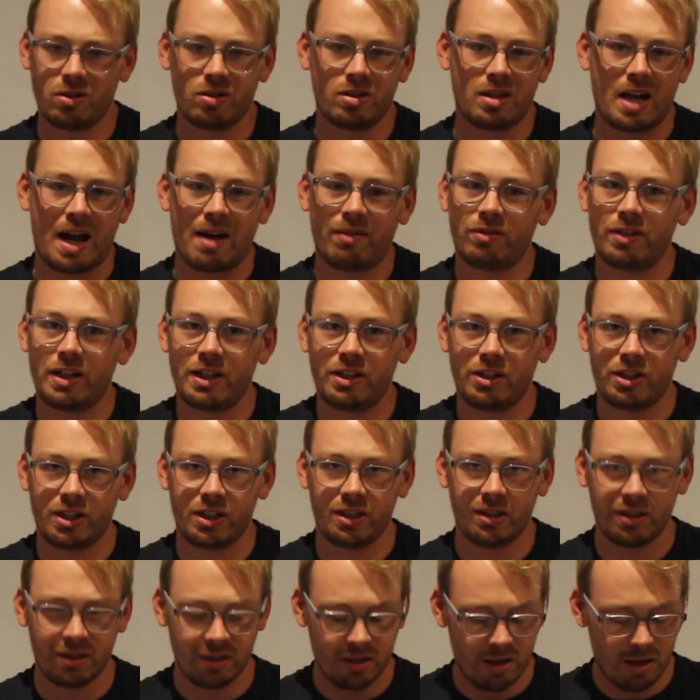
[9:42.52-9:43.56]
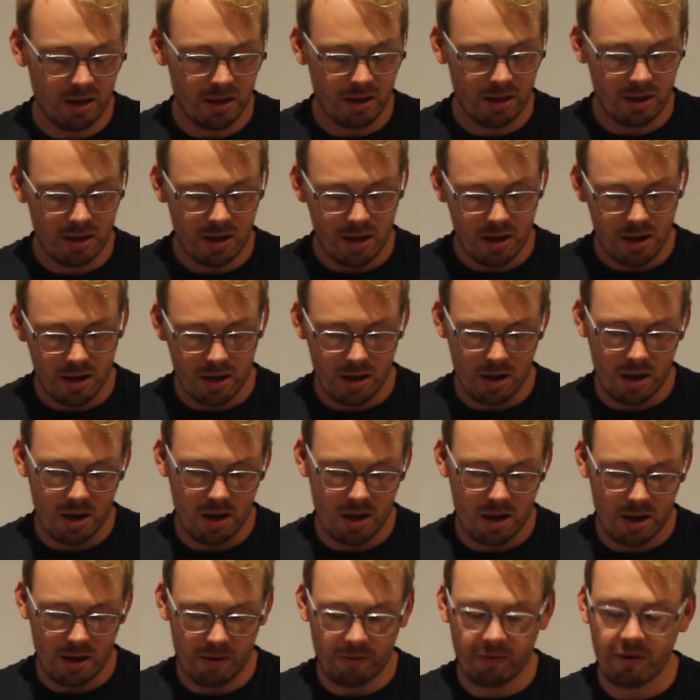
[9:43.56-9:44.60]
average.
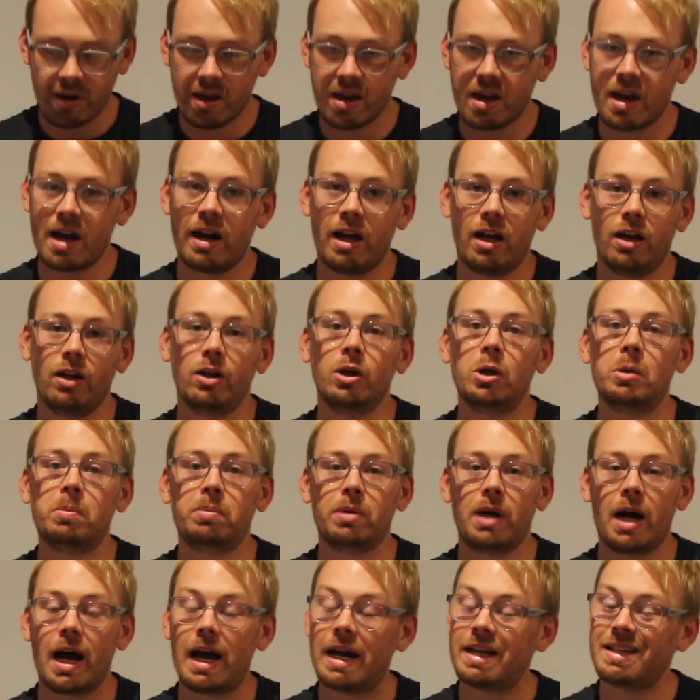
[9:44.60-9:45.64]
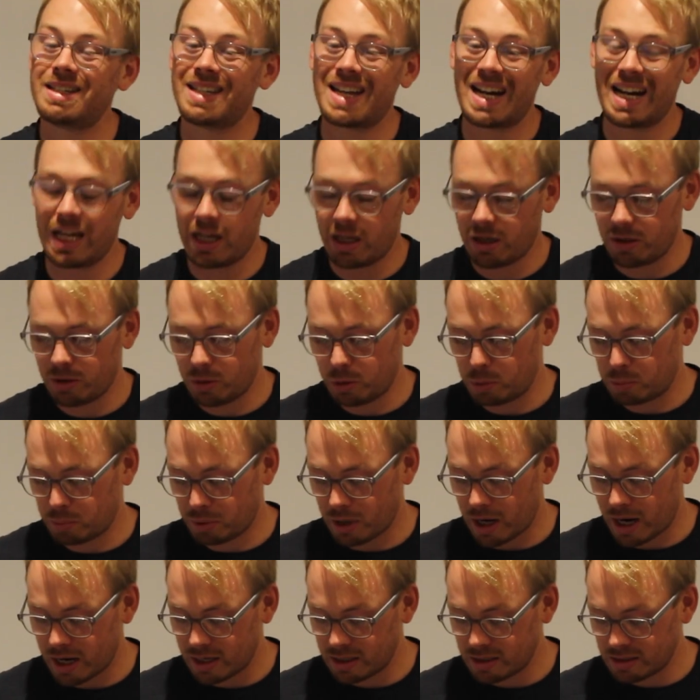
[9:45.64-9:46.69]
If you can get it at a good price, get it at a good
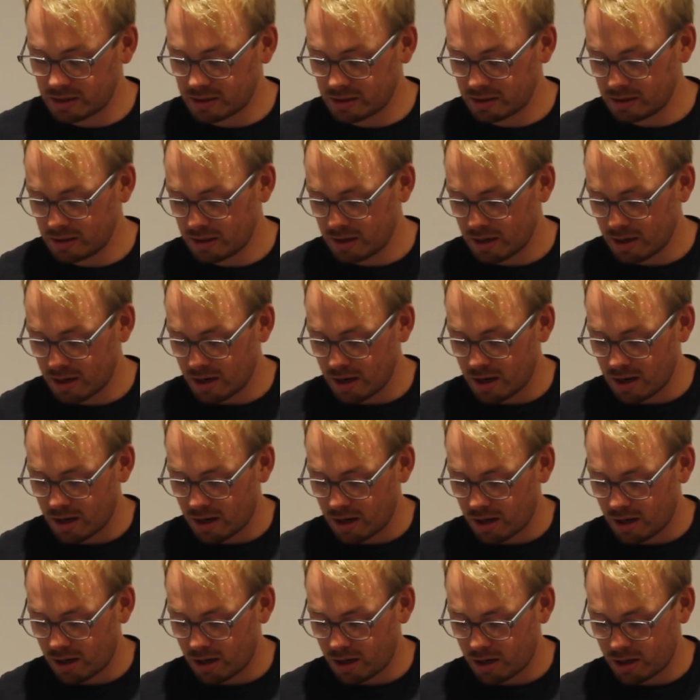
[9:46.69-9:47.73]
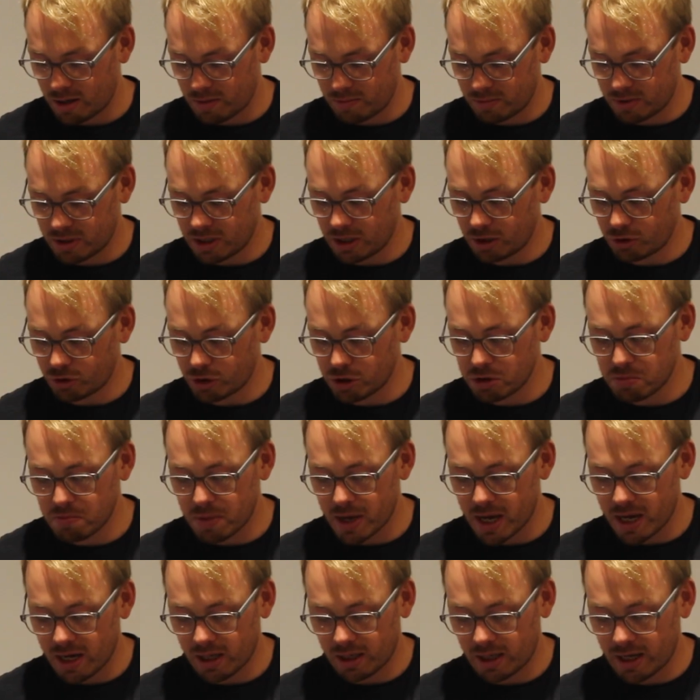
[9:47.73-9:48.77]
price. Citrus
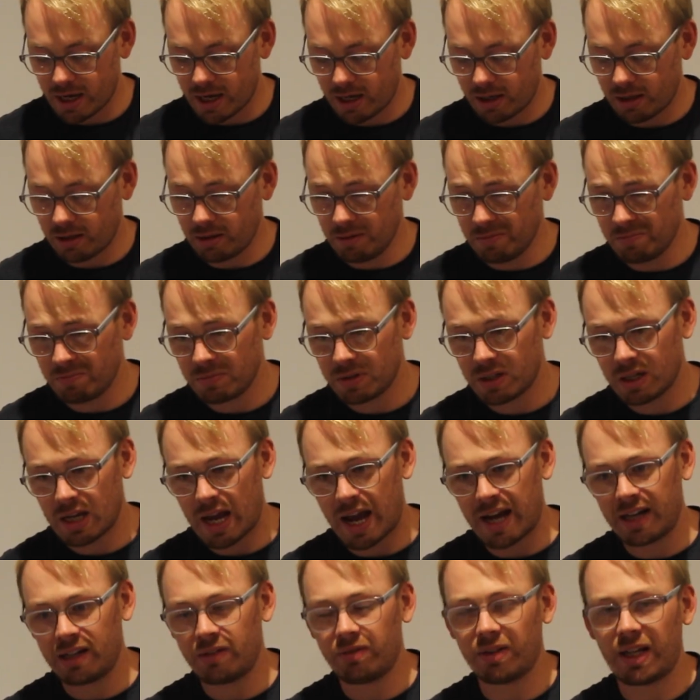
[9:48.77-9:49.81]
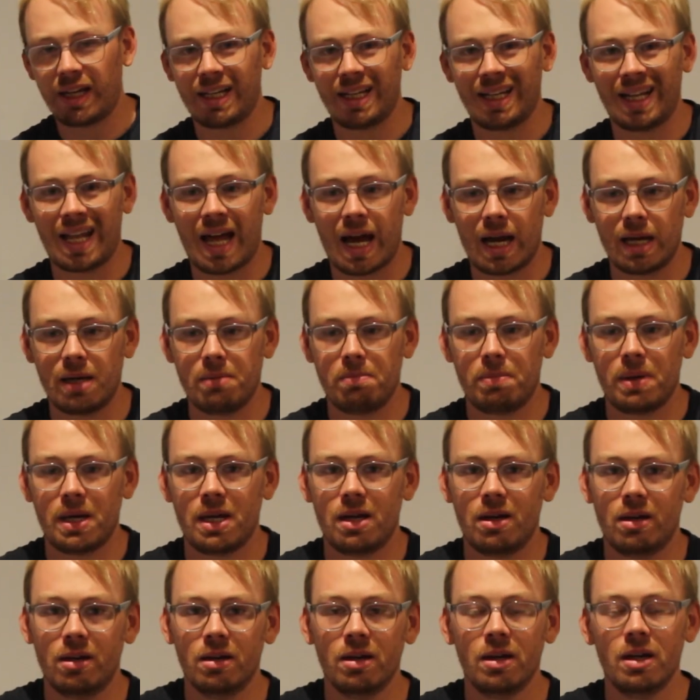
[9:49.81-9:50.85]
Pale Ale, kind of like a light
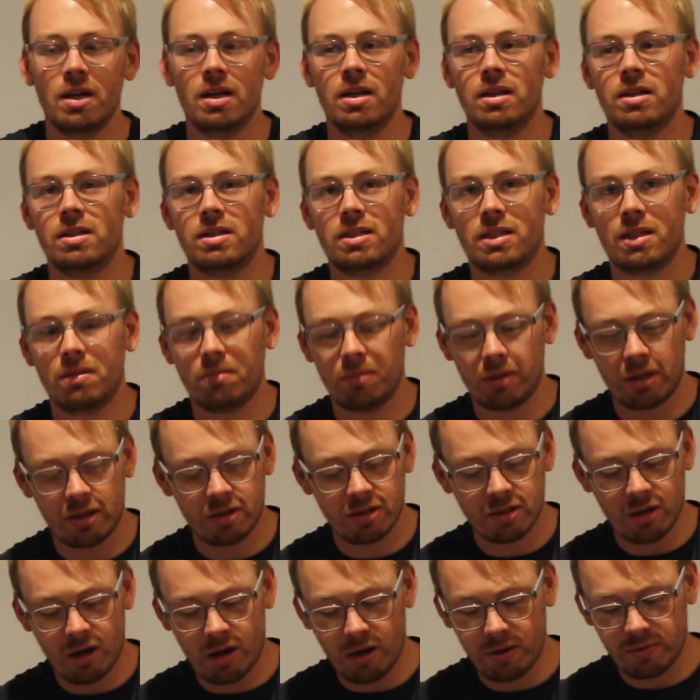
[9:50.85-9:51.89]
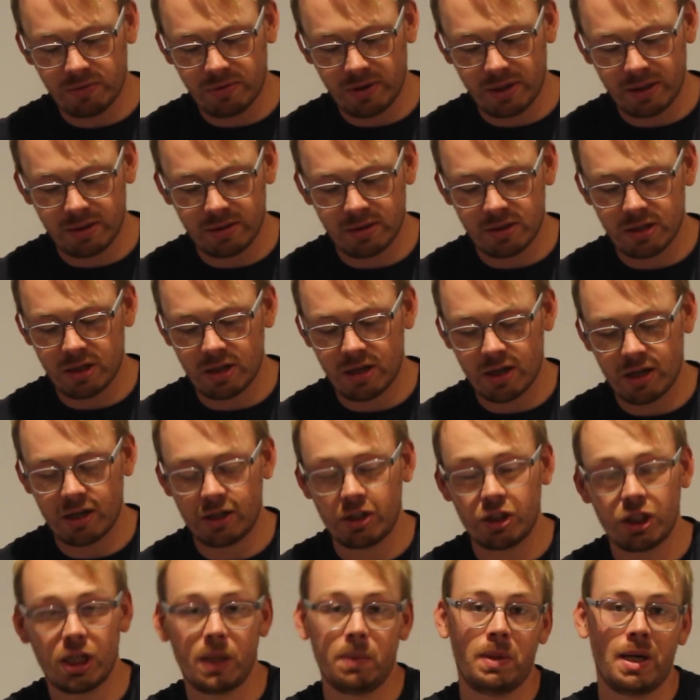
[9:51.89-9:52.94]
beer. Similar sort of thing to
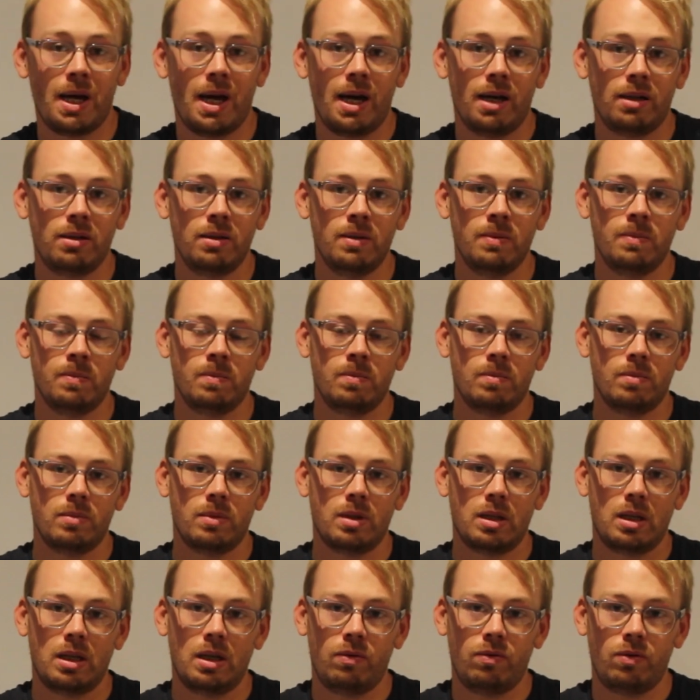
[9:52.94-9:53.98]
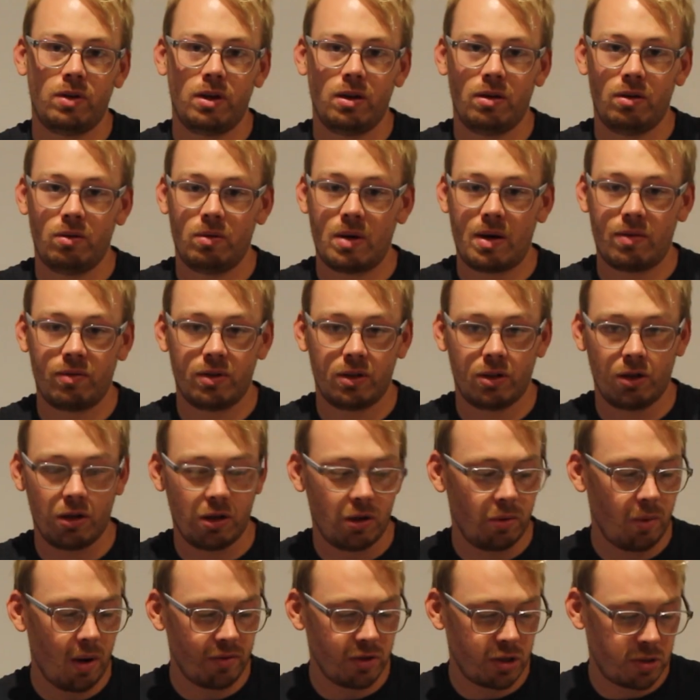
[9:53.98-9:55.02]
Shipyard. If you ever go
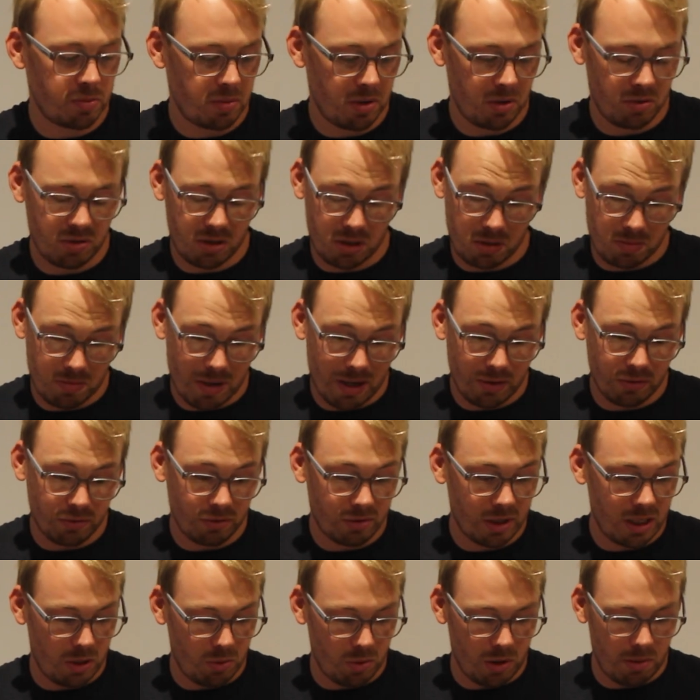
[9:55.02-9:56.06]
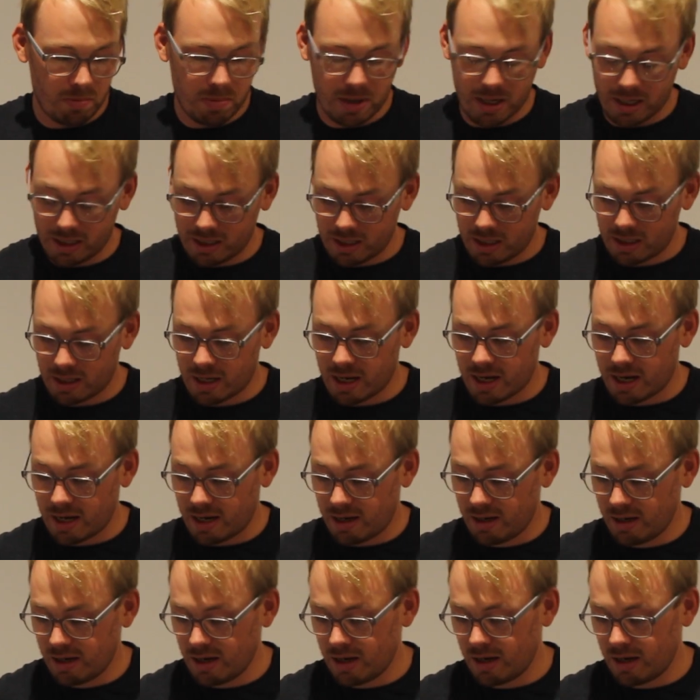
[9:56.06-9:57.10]
to Wetherspoons, it's about £3 a pint in there.